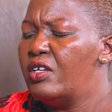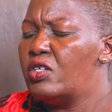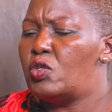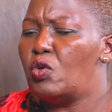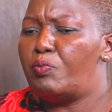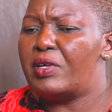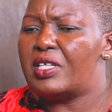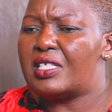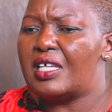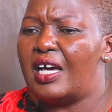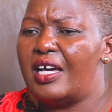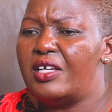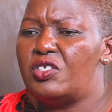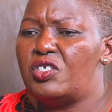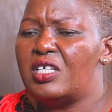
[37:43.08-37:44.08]
So, Pastor
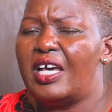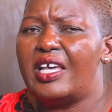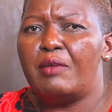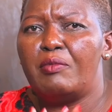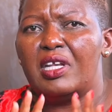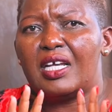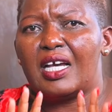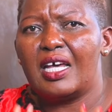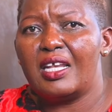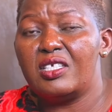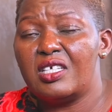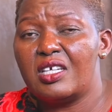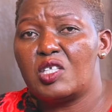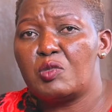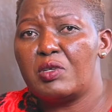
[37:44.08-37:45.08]
Aji, I am
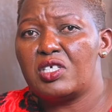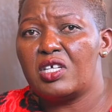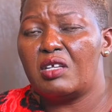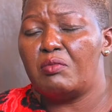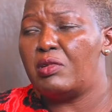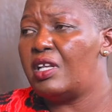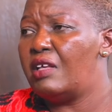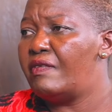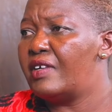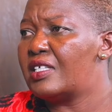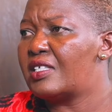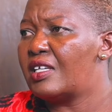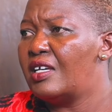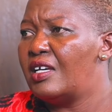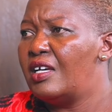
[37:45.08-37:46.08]
encouraging, especially
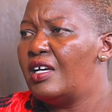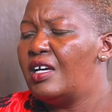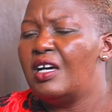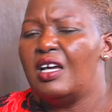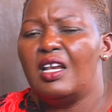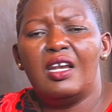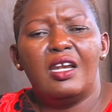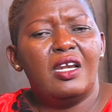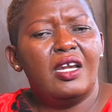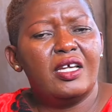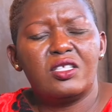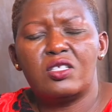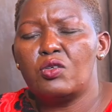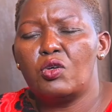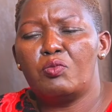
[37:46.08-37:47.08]
believers.
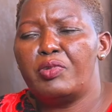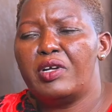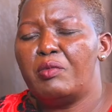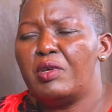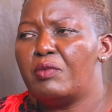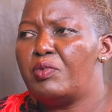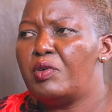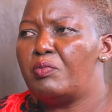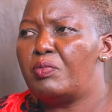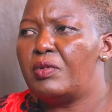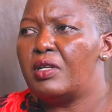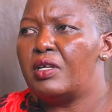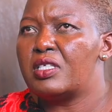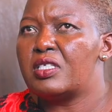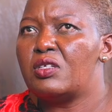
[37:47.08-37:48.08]
Let's not blaming people.
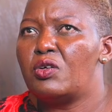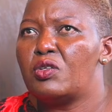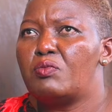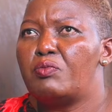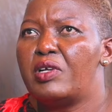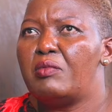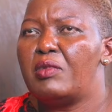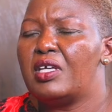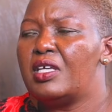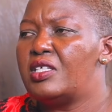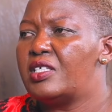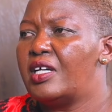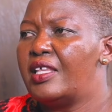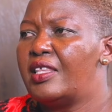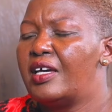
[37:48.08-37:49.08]
Let's not blaming each other